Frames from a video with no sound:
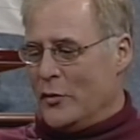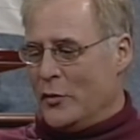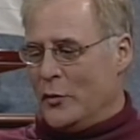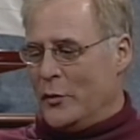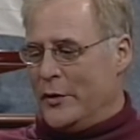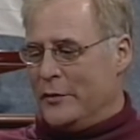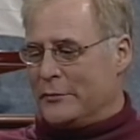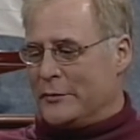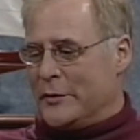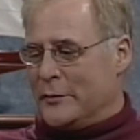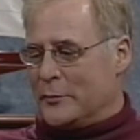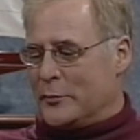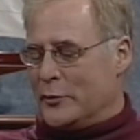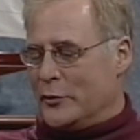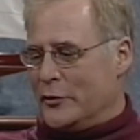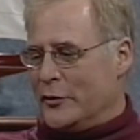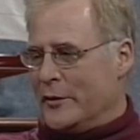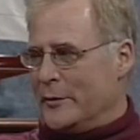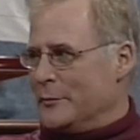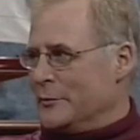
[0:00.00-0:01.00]
we've done
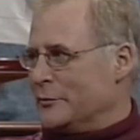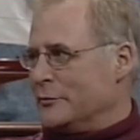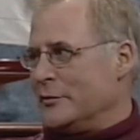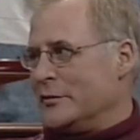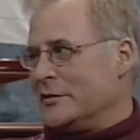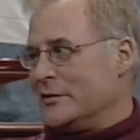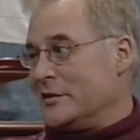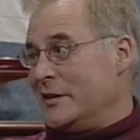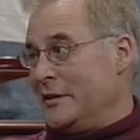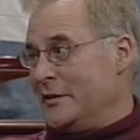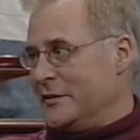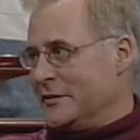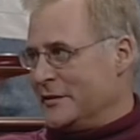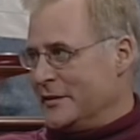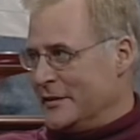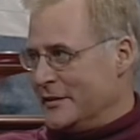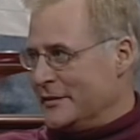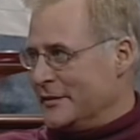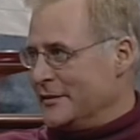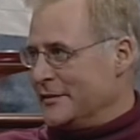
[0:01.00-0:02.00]
programs for senior
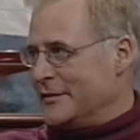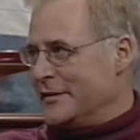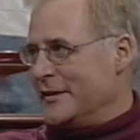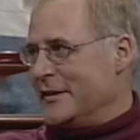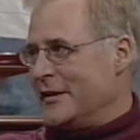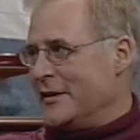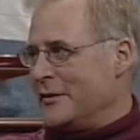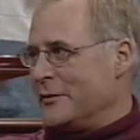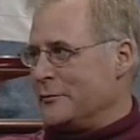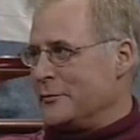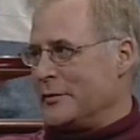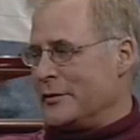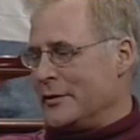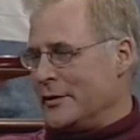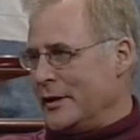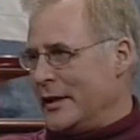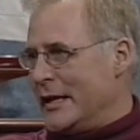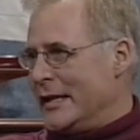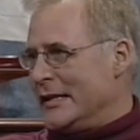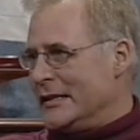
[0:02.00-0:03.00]
citizens there and for their
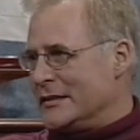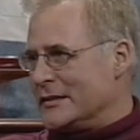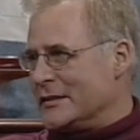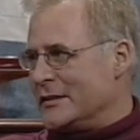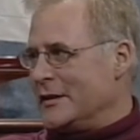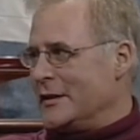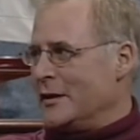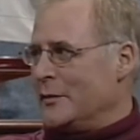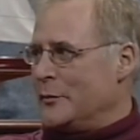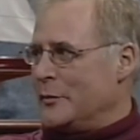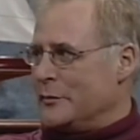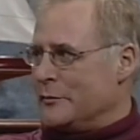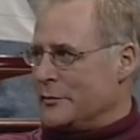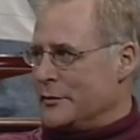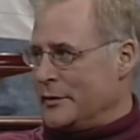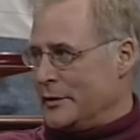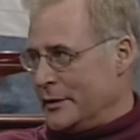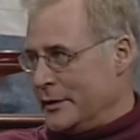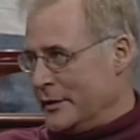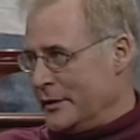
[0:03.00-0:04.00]
ladies club and for
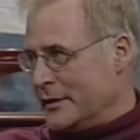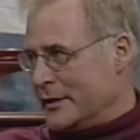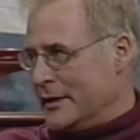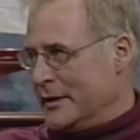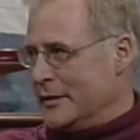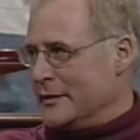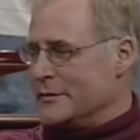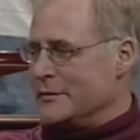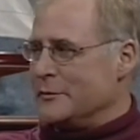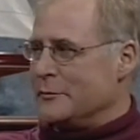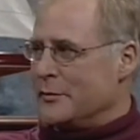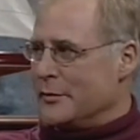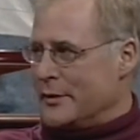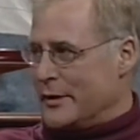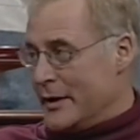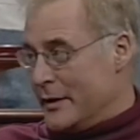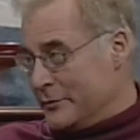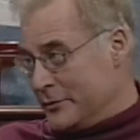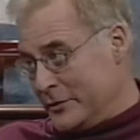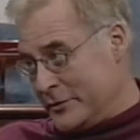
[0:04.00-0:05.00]
the little kids and for the
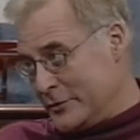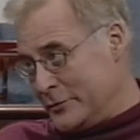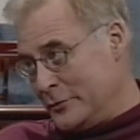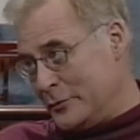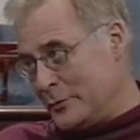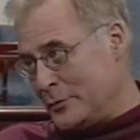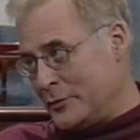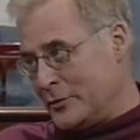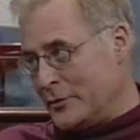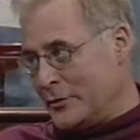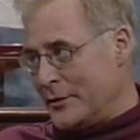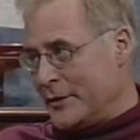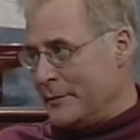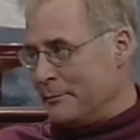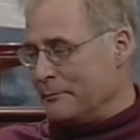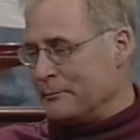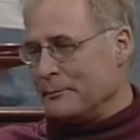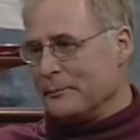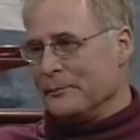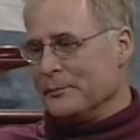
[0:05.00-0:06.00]
after school
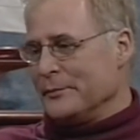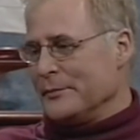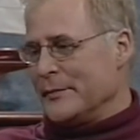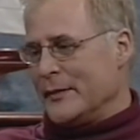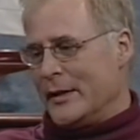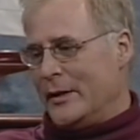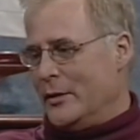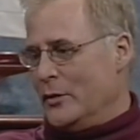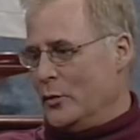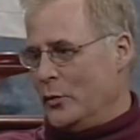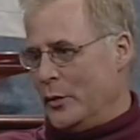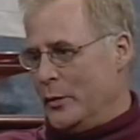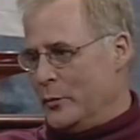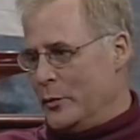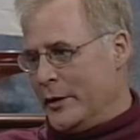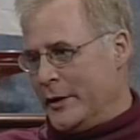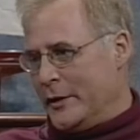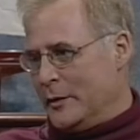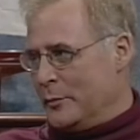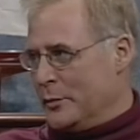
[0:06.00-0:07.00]
program. We
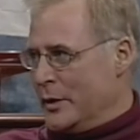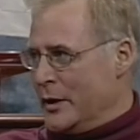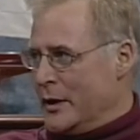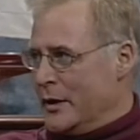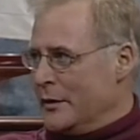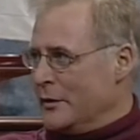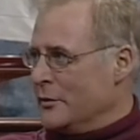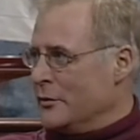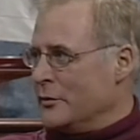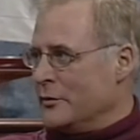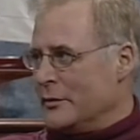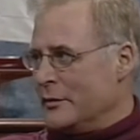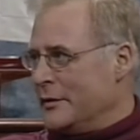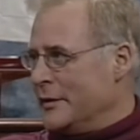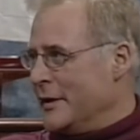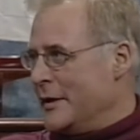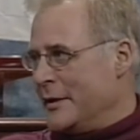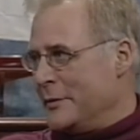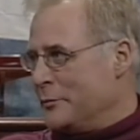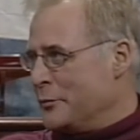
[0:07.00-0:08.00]
bring in a piano
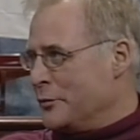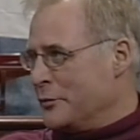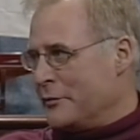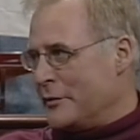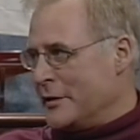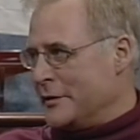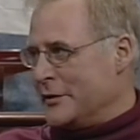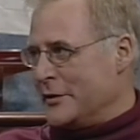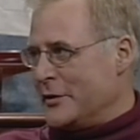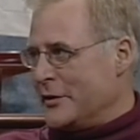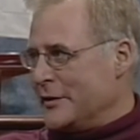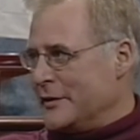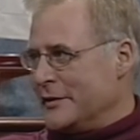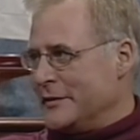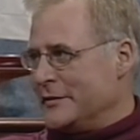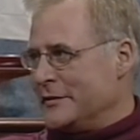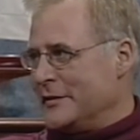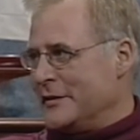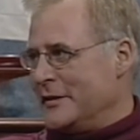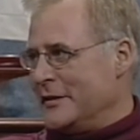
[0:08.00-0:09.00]
and they provide the
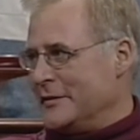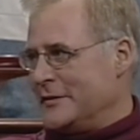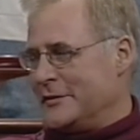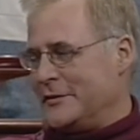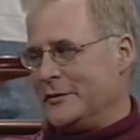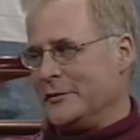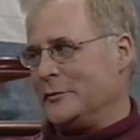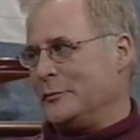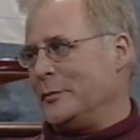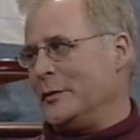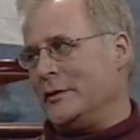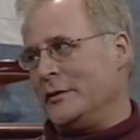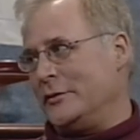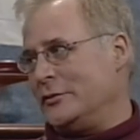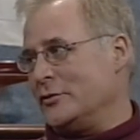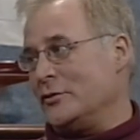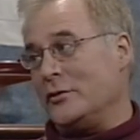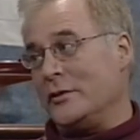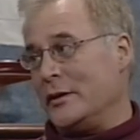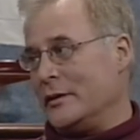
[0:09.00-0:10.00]
audience and it's just been a
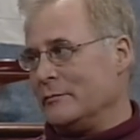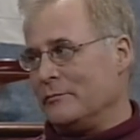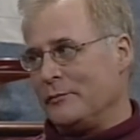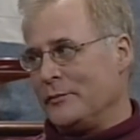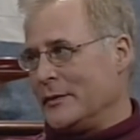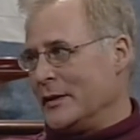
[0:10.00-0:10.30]
joy